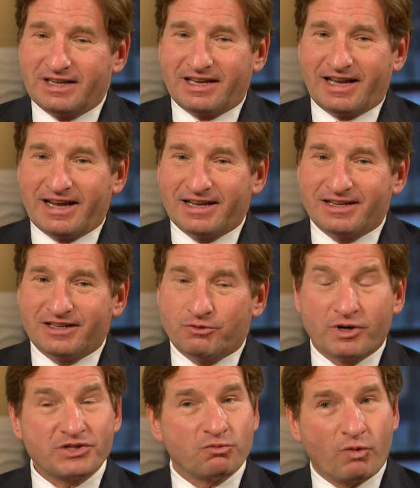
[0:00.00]
and it
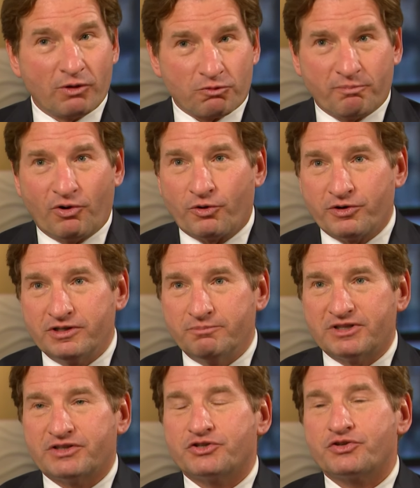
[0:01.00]
wasn't well reported,
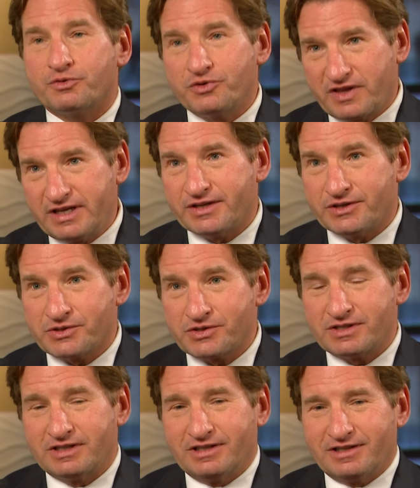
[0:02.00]
but the truth
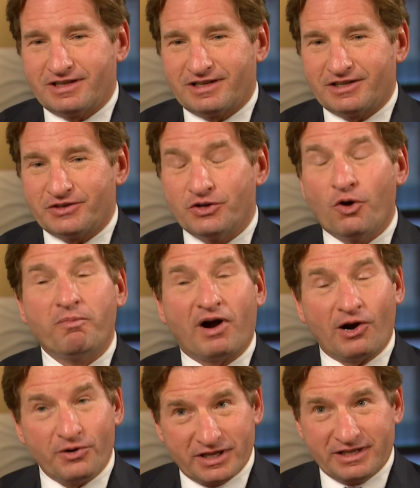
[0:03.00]
is uh, no
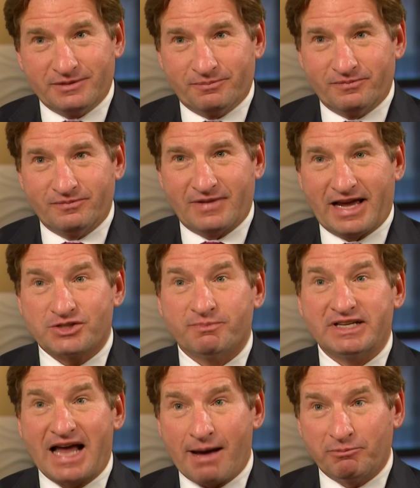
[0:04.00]
party has a
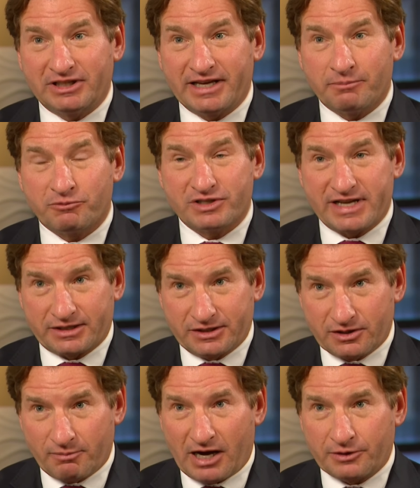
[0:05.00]
monopoly on
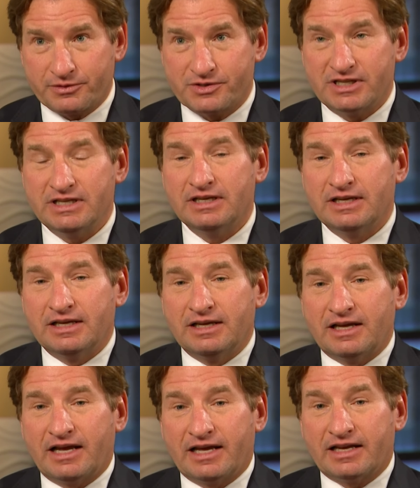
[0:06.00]
protecting democracy.
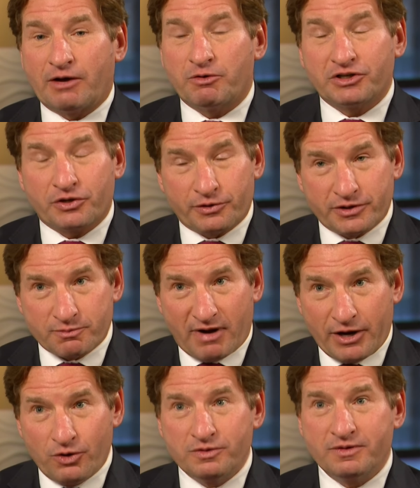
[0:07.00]
And I would encourage
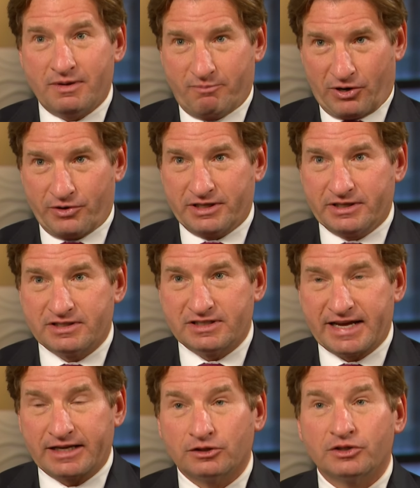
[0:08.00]
my own party to
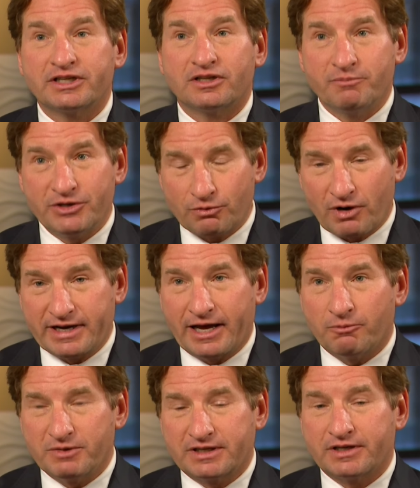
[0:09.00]
take a look at the mirror right
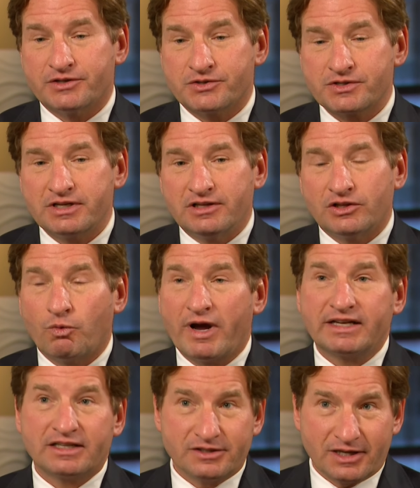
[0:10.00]
now because the
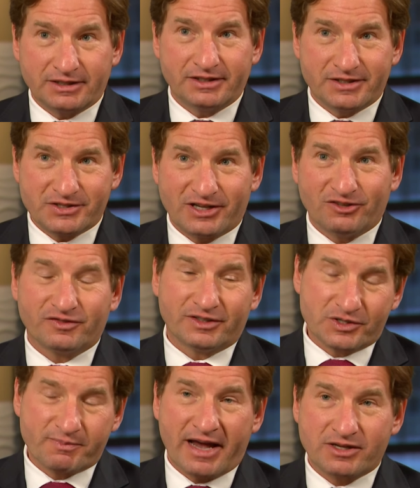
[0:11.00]
way it conducted itself in
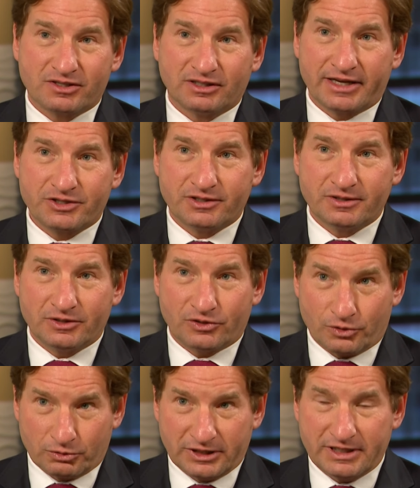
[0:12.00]
this past election
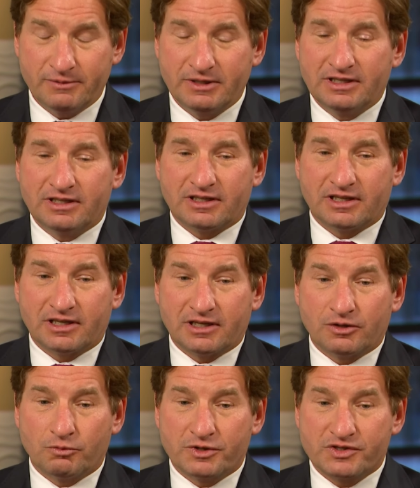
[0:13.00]
early
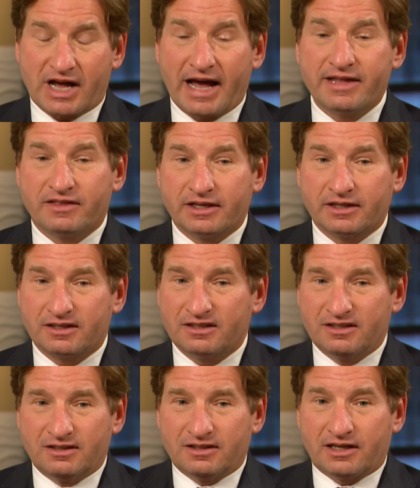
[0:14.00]
uh, was, I think,
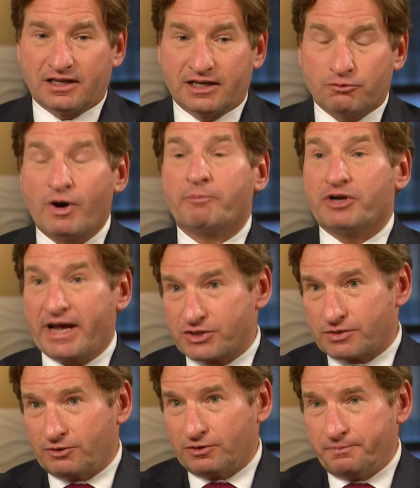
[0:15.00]
uh,
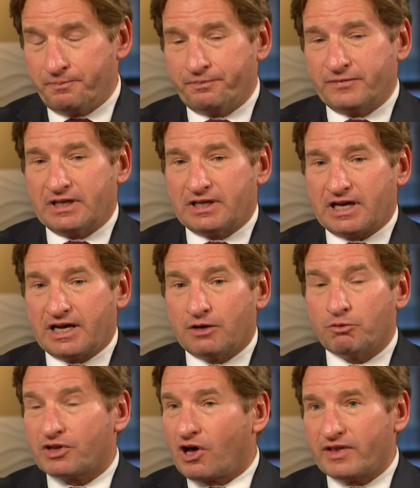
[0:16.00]
reprehensible. Uh,
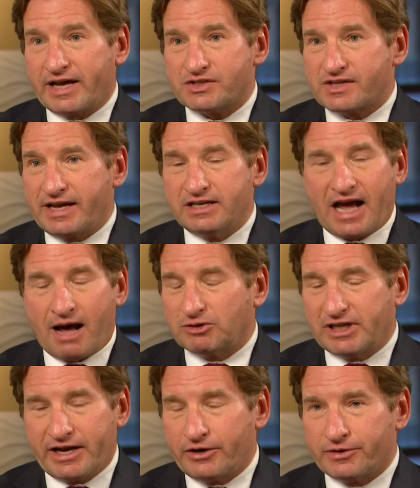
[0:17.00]
with all that said,
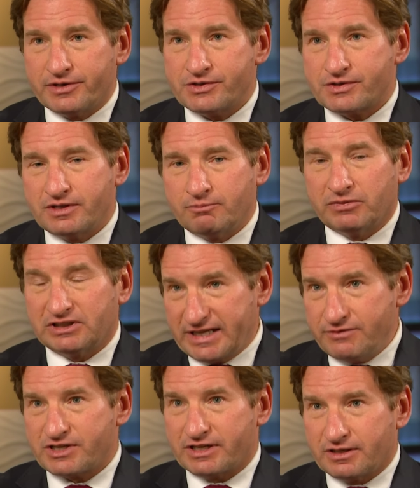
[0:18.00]
Kamala Harris
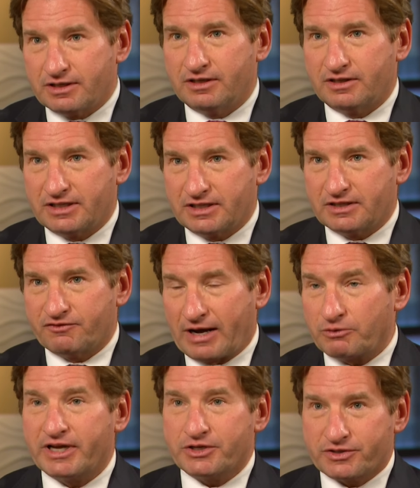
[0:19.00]
believes in the
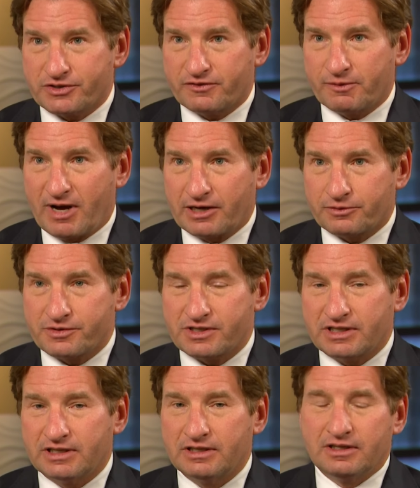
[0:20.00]
foundations of
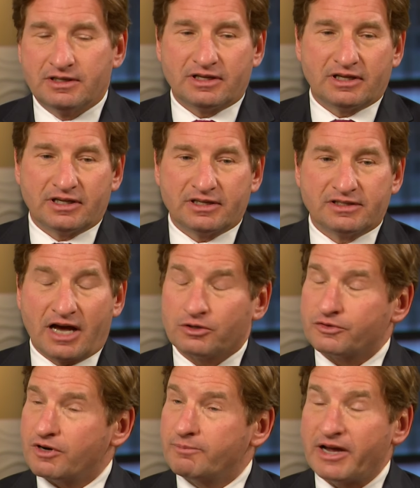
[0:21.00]
democracy. Uh,
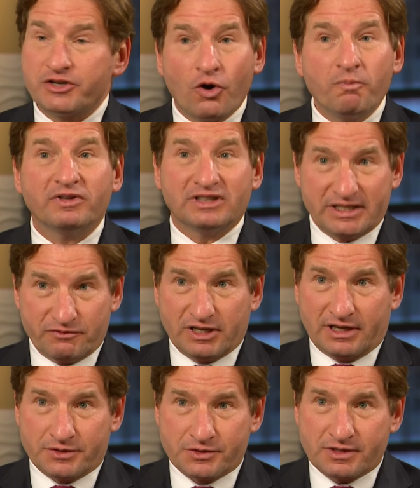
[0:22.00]
Donald Trump, I don't believe,
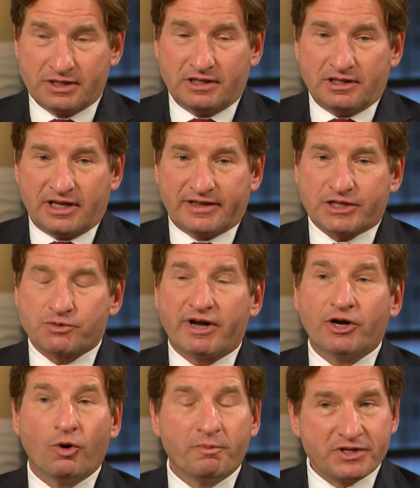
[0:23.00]
does. And that's why
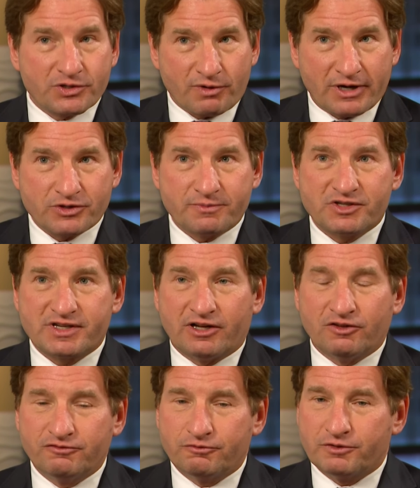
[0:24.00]
I hope he surrounds
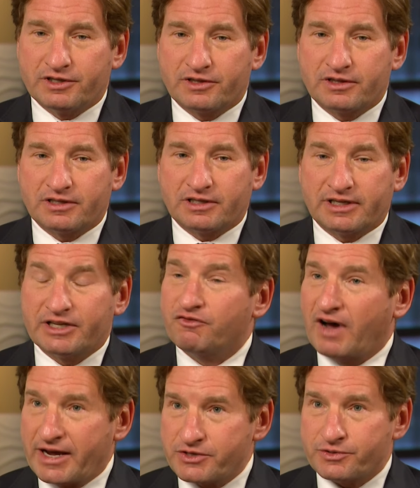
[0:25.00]
himself with uh,
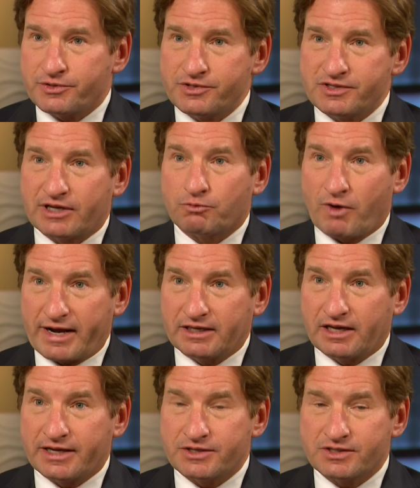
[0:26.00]
advisors that
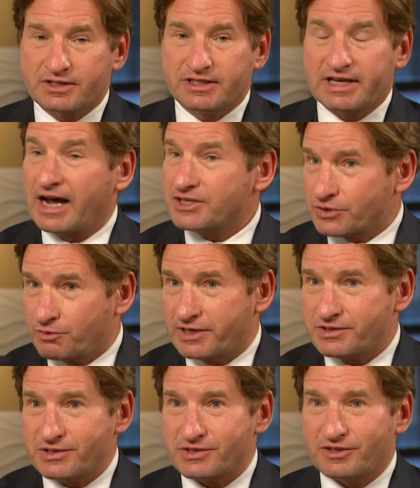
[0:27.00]
recognize the
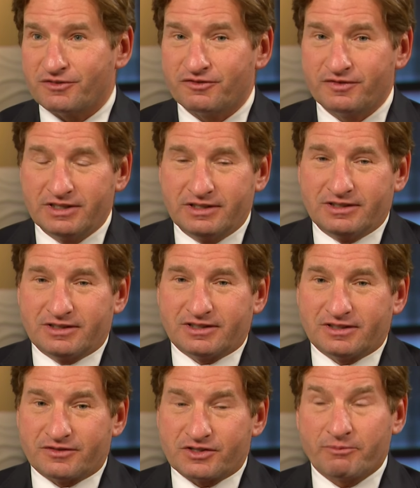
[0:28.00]
consequences of
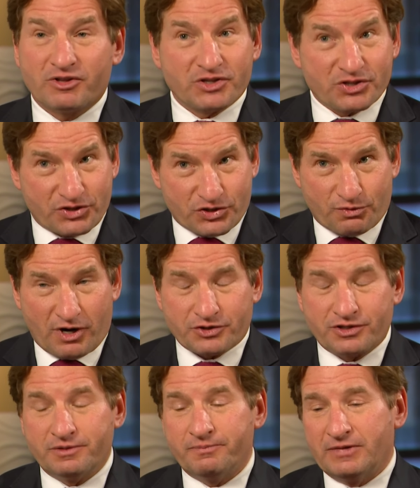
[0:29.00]
uh, some of this
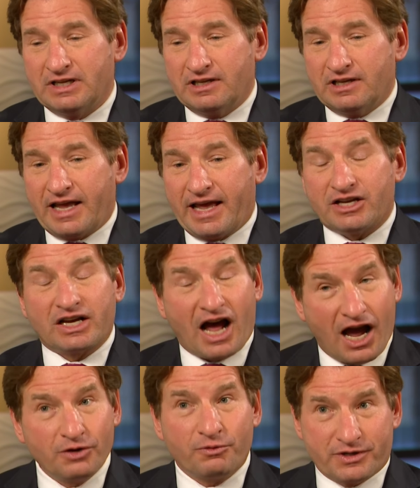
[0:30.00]
destruction, and a
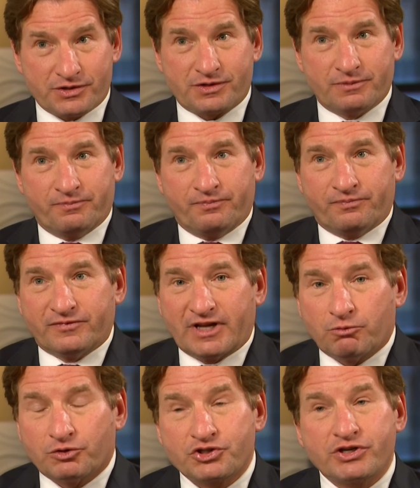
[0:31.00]
Congress
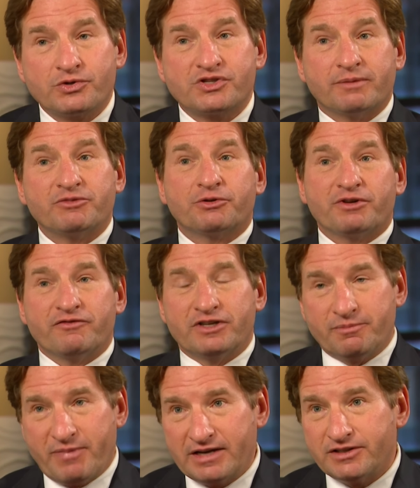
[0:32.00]
that will show some degree of
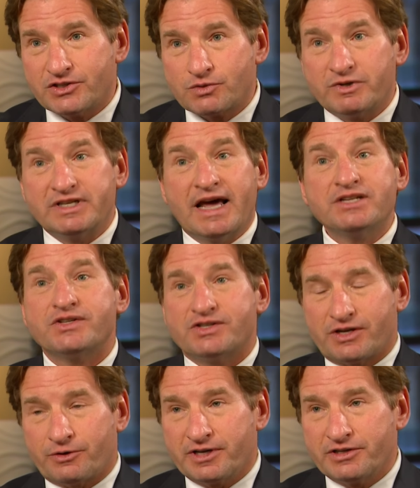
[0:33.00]
independence when
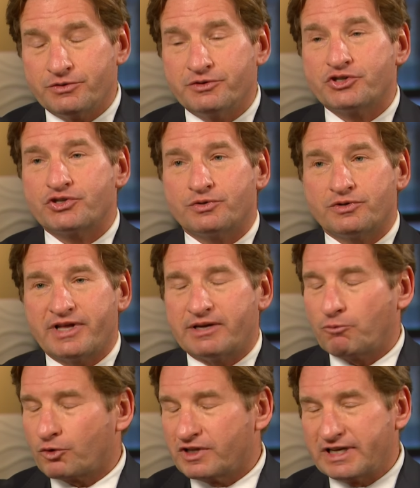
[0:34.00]
necessary to ensure that
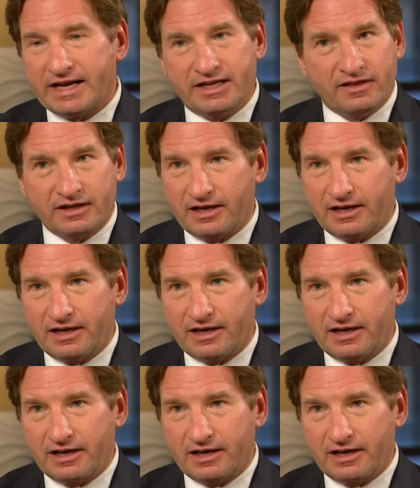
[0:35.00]
more than anything